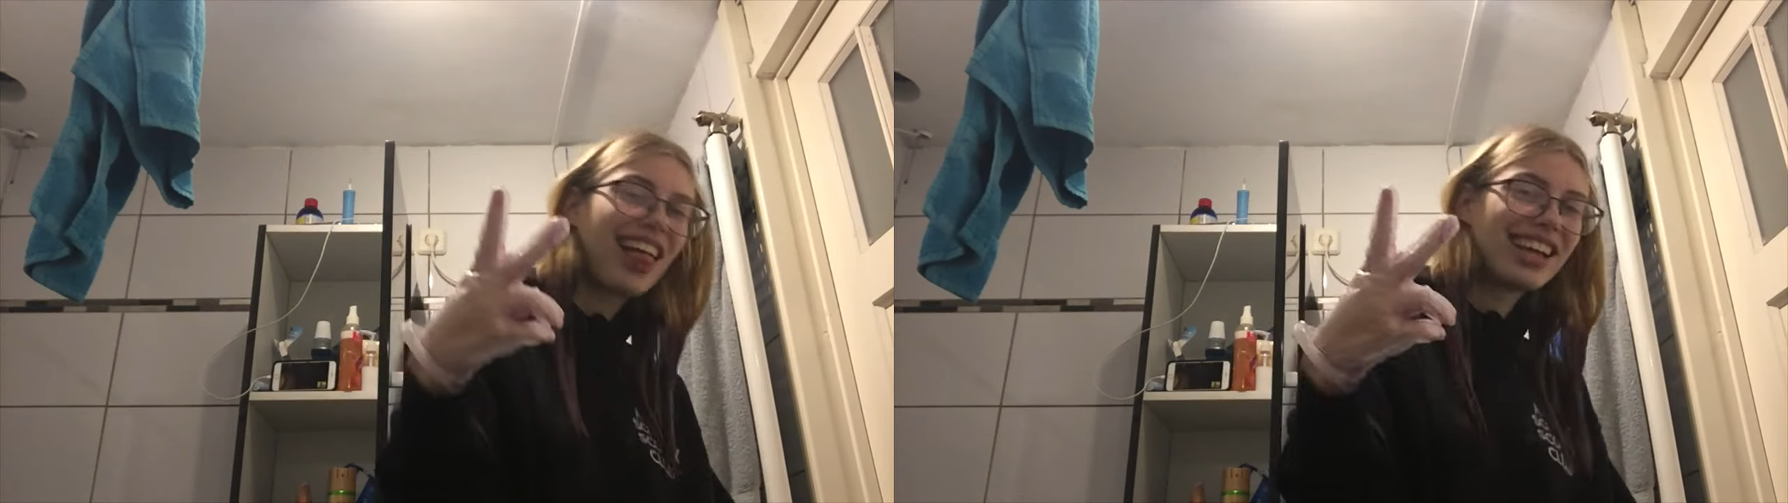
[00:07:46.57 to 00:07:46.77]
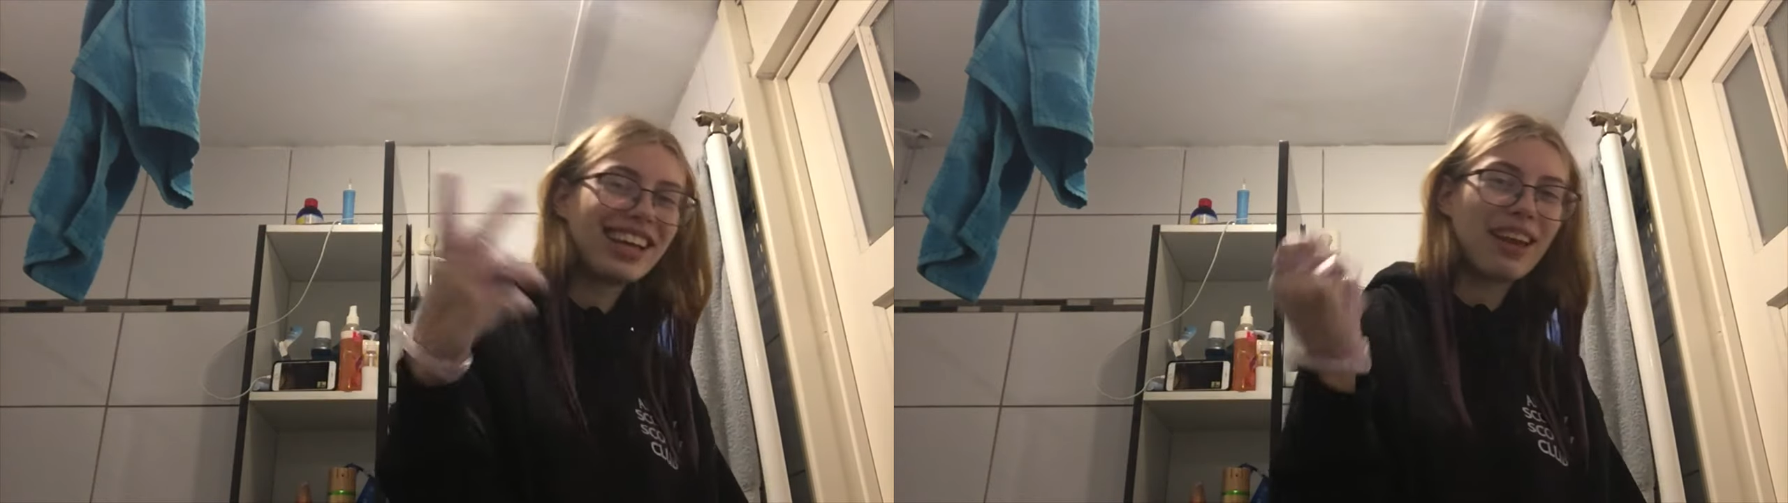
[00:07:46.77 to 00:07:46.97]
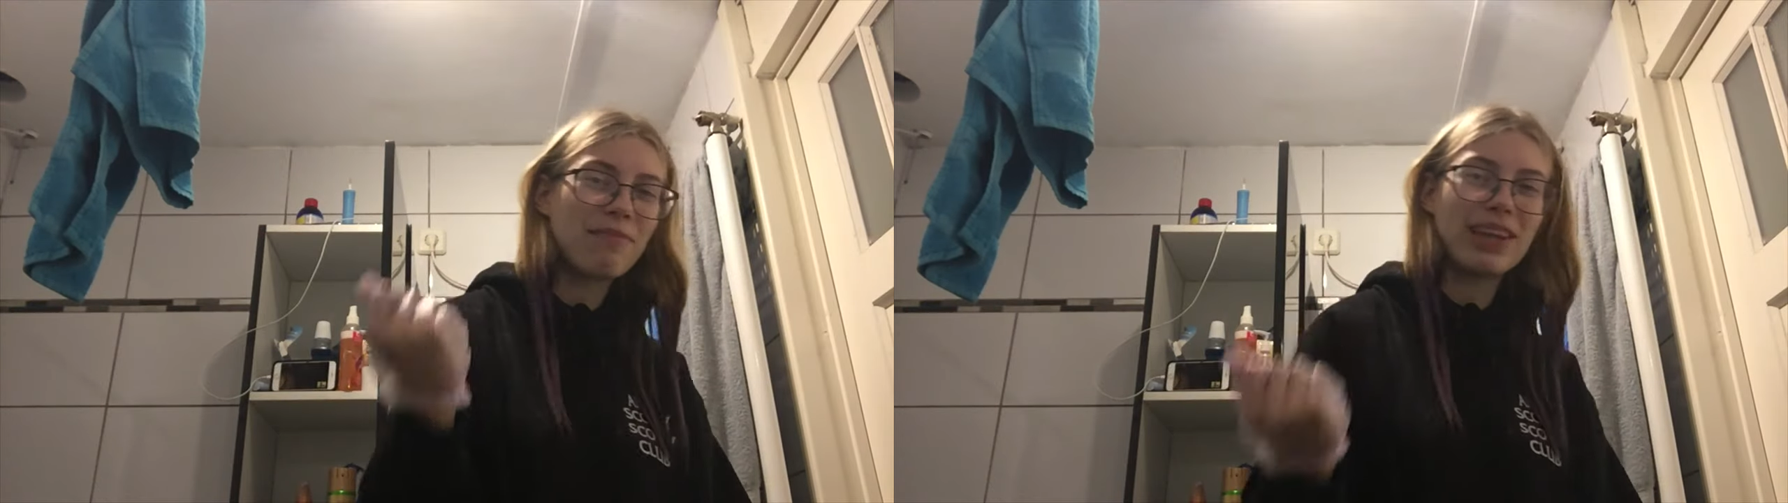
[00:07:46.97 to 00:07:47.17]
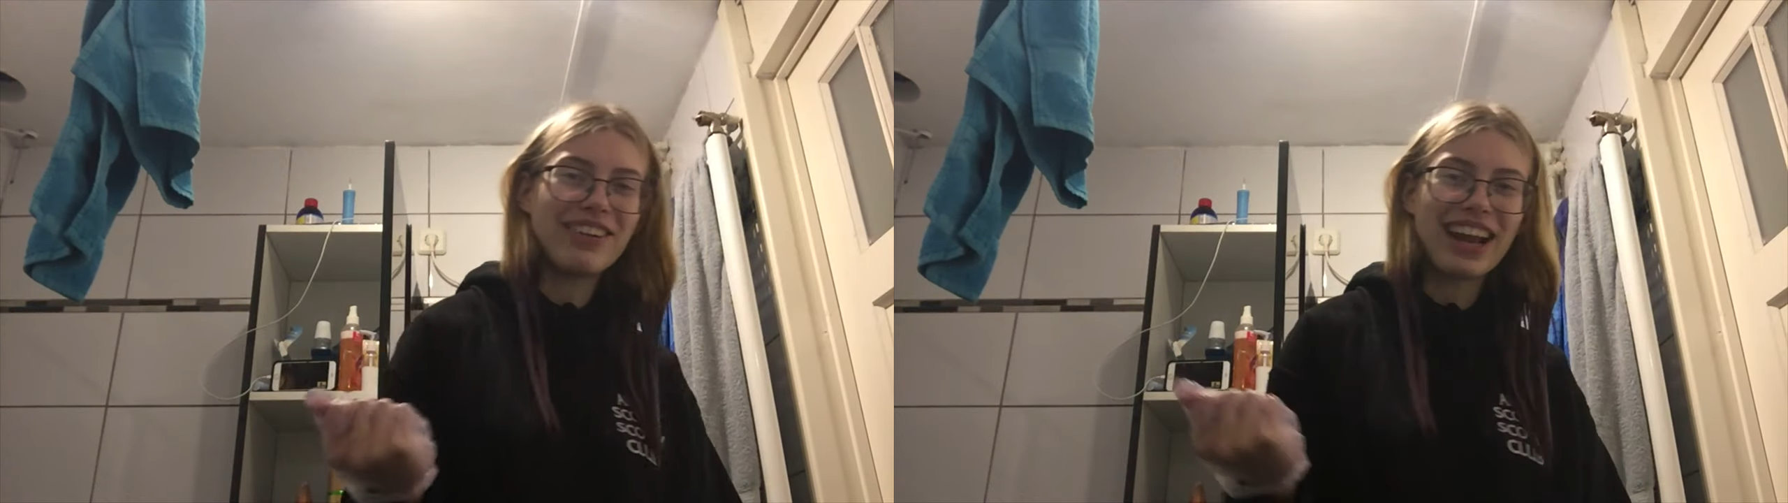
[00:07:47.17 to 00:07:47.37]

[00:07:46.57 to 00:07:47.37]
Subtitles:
you get me,